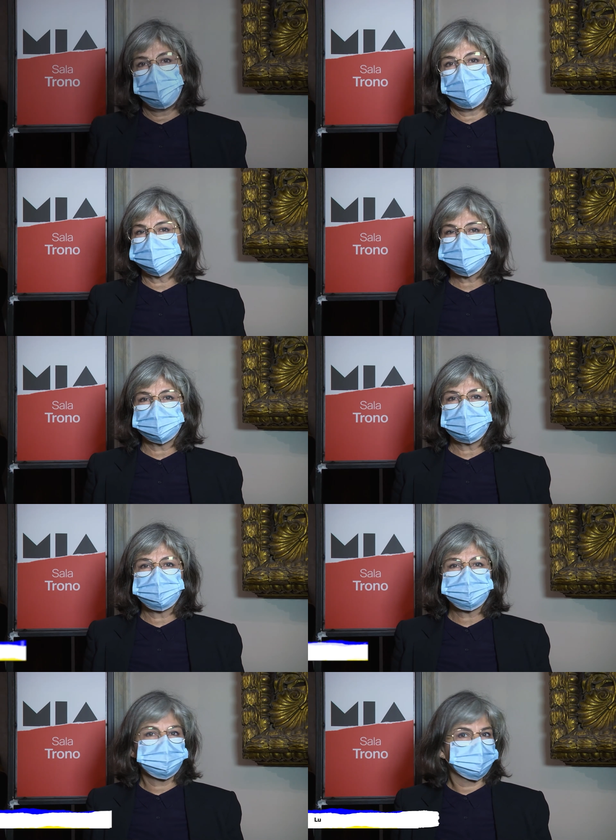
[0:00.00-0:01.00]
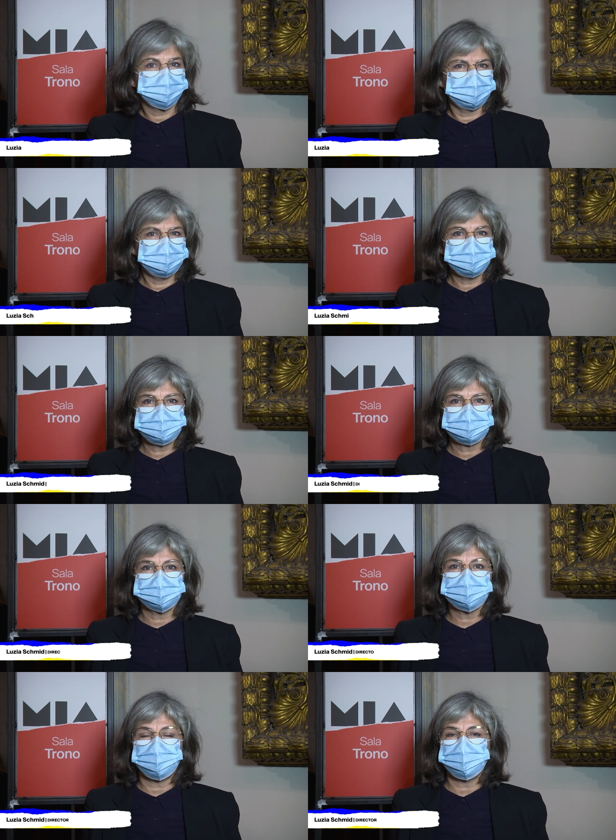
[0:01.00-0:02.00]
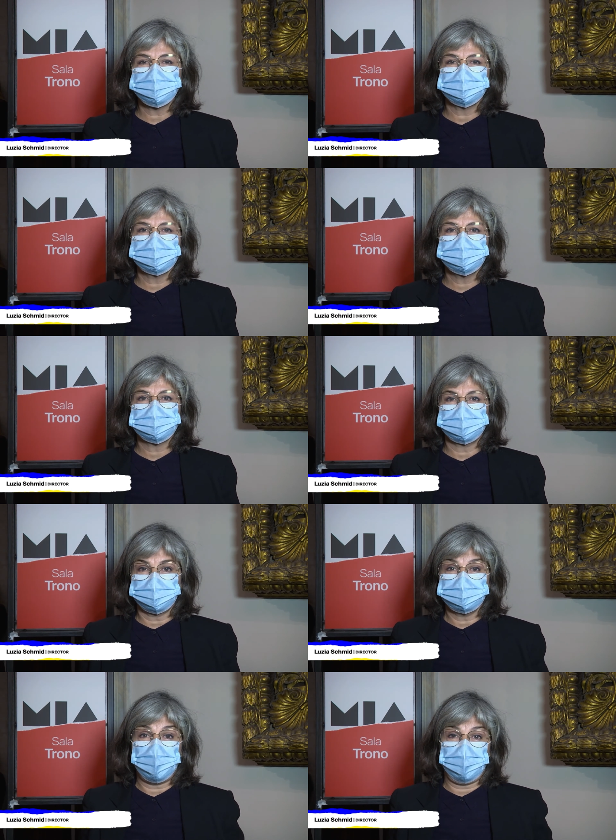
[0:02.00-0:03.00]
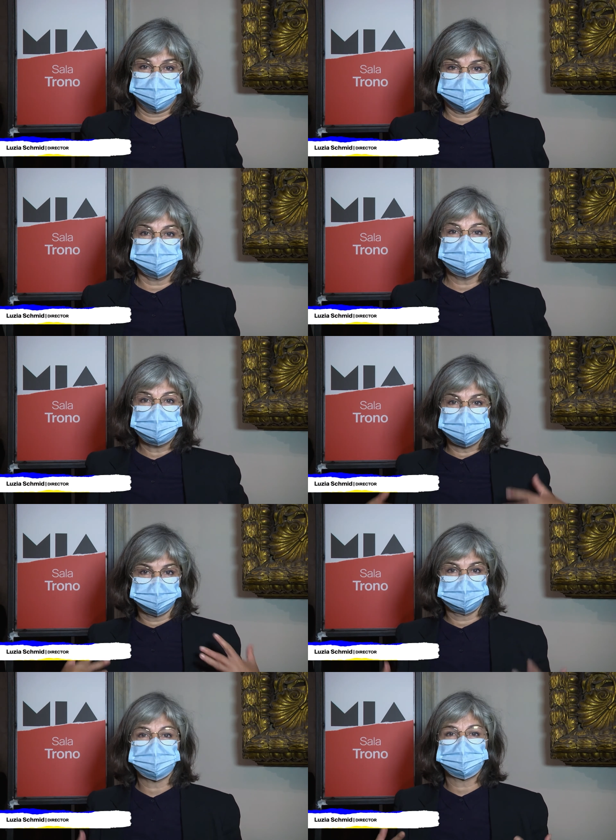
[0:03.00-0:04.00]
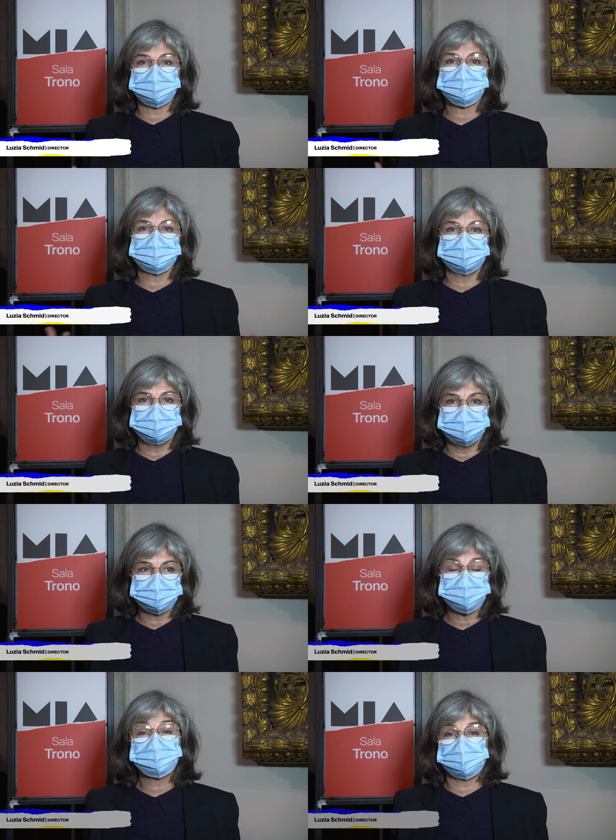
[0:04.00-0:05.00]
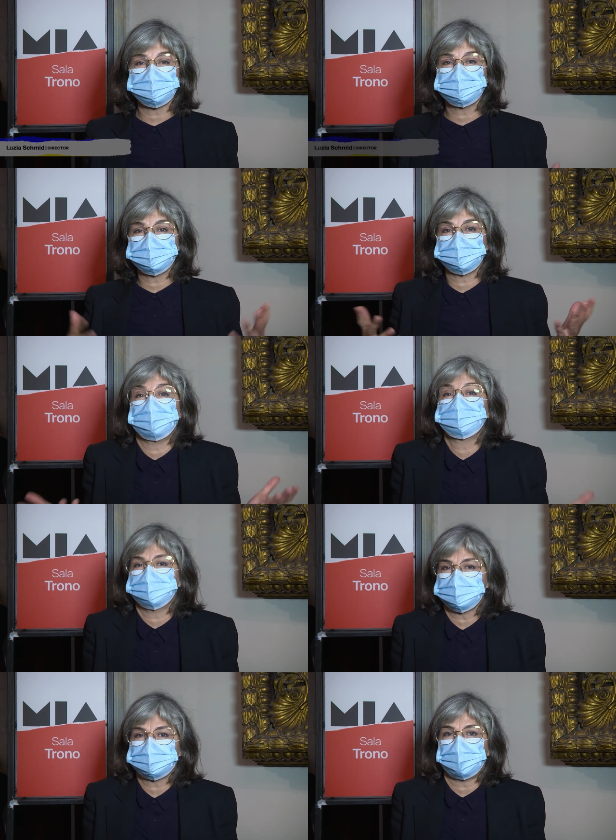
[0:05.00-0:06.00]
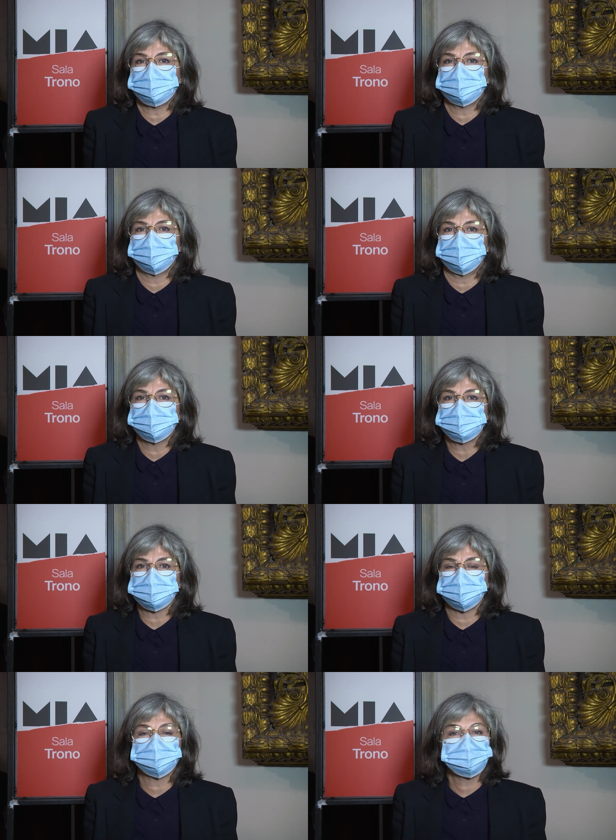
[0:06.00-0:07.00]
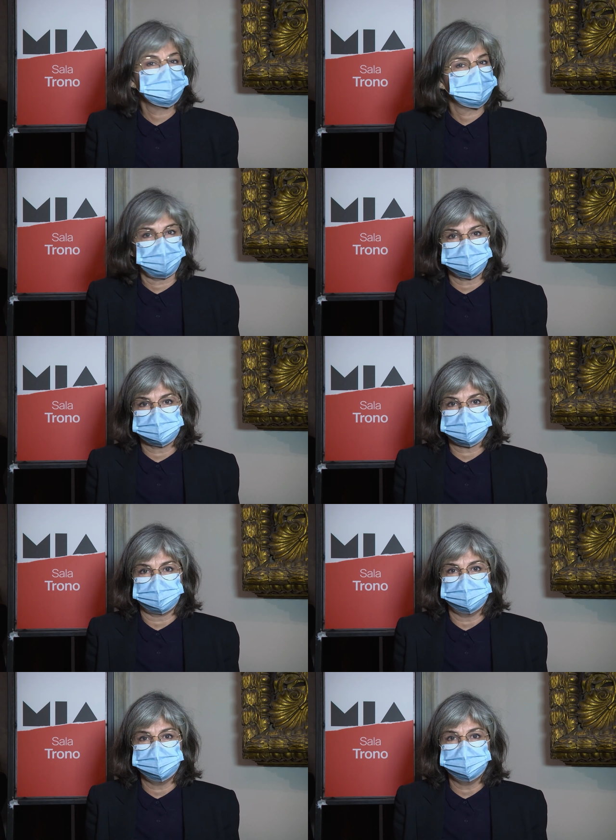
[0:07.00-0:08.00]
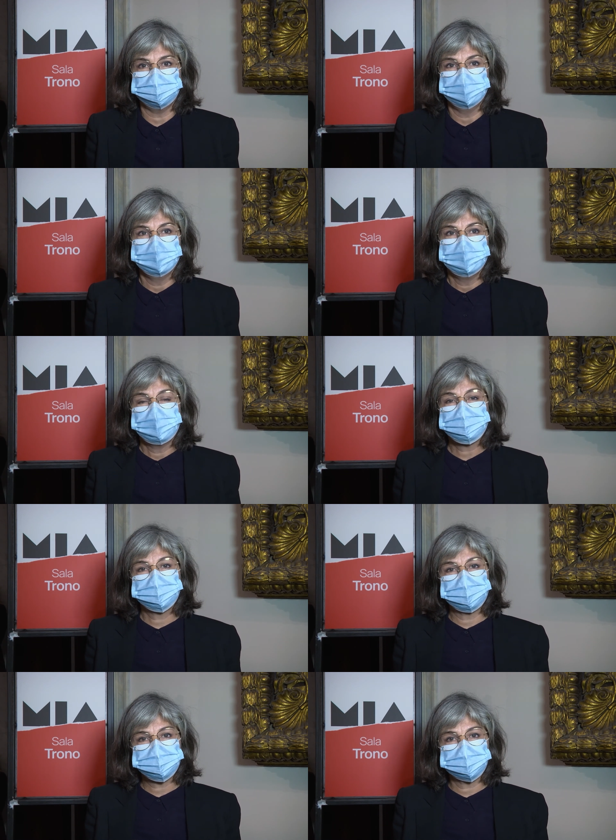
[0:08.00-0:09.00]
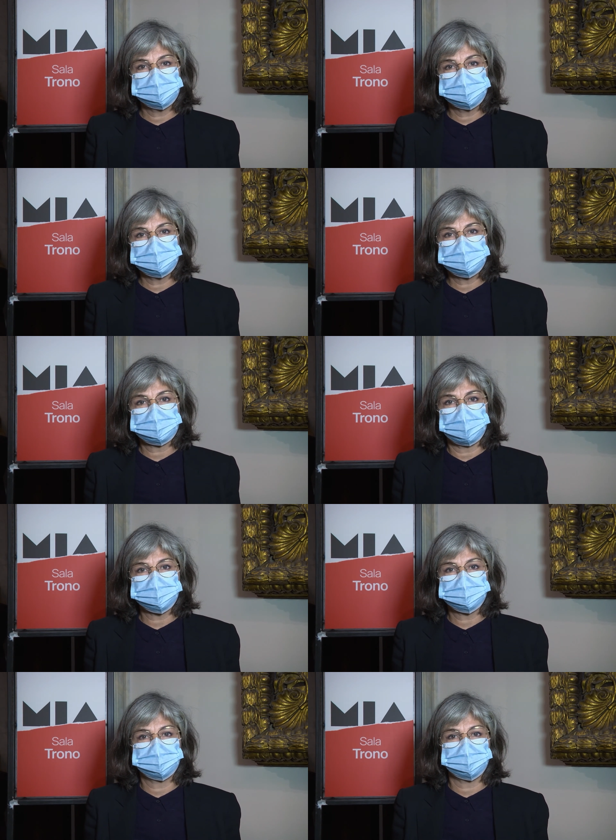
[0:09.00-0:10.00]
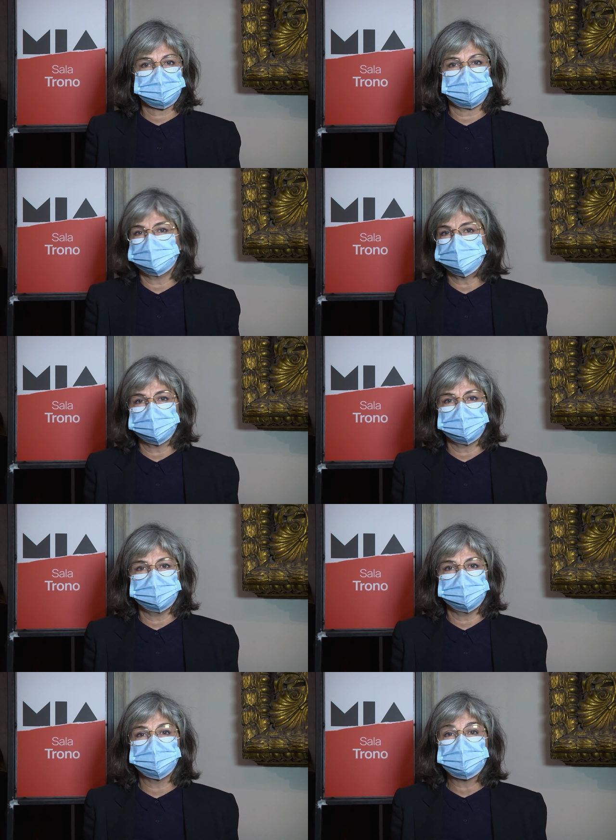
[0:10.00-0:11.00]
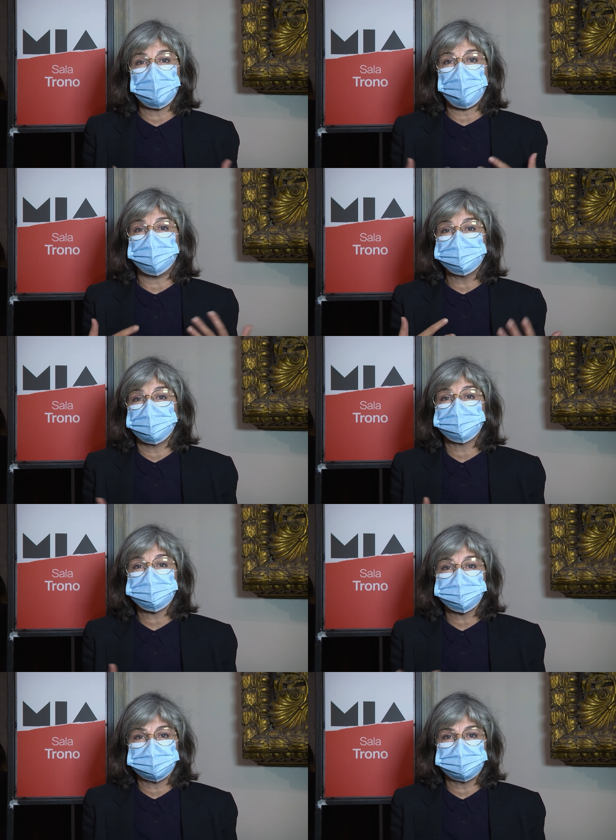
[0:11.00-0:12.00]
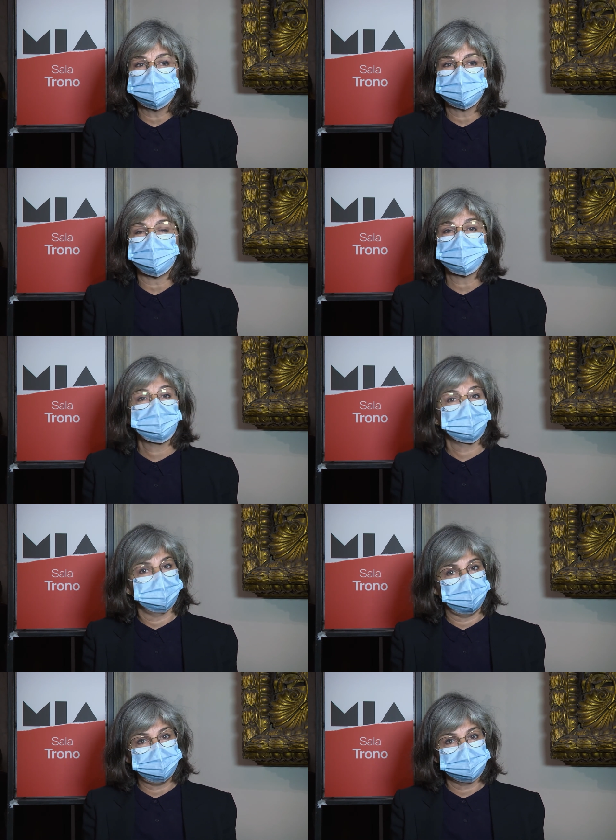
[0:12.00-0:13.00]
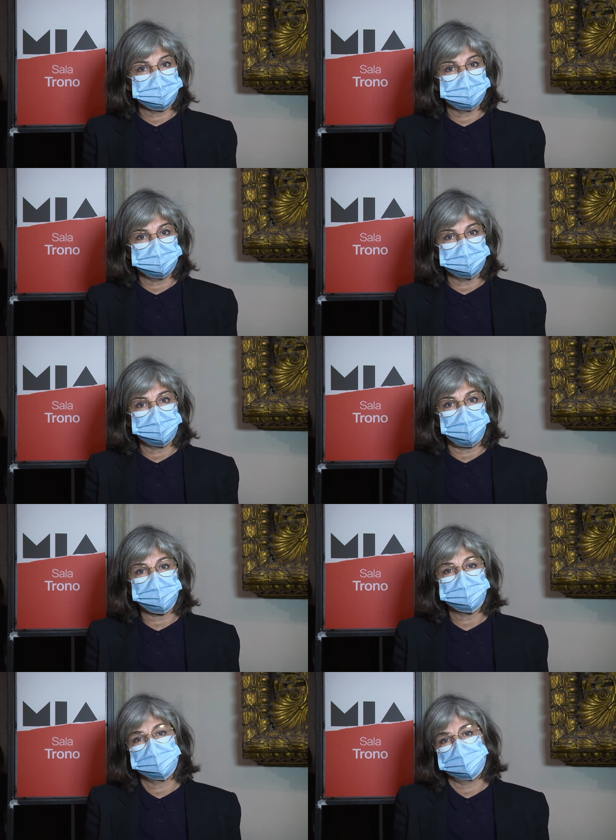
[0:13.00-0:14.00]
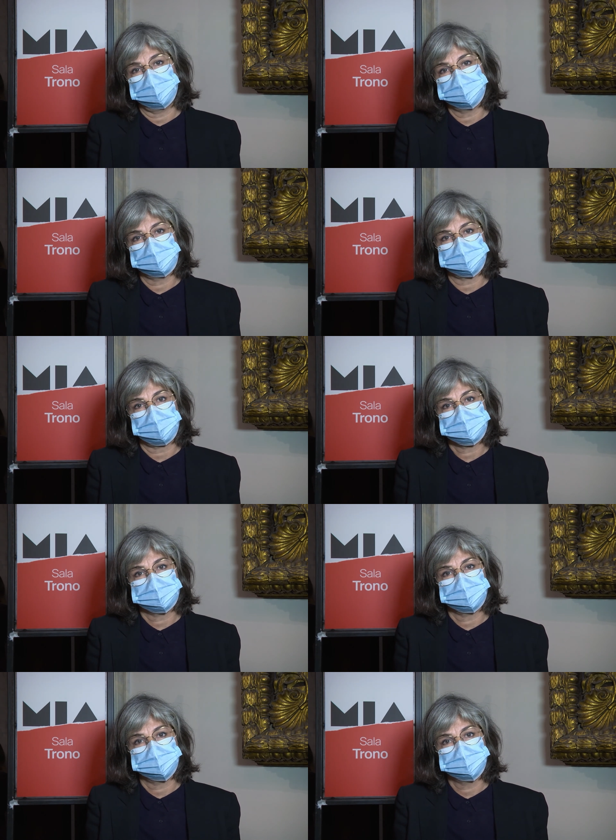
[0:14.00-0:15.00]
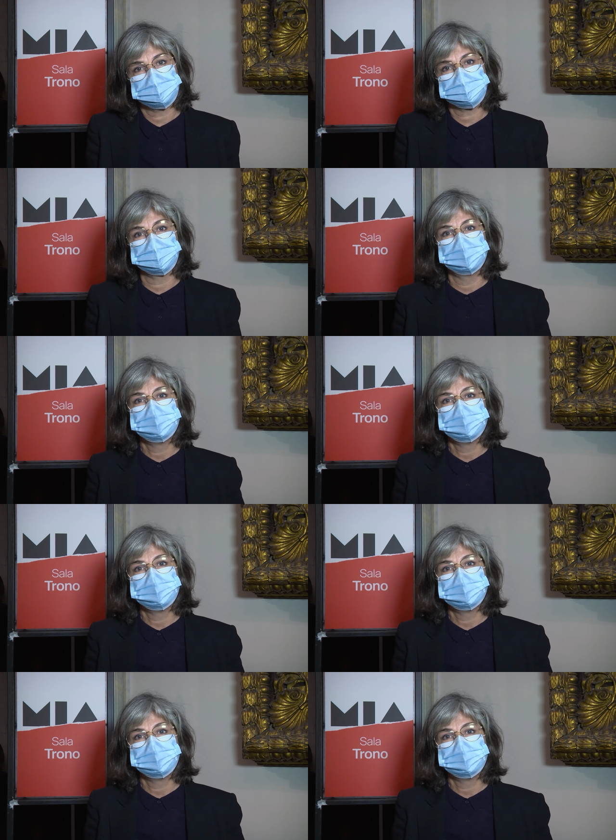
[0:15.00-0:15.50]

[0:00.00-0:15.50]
Actually, I really still can't believe that I'm actually in real person here. Plus, it's my first time in Rome. So for me, it's very exciting, especially in these times, because I didn't really, I never believed that we would make it here now again with rising numbers.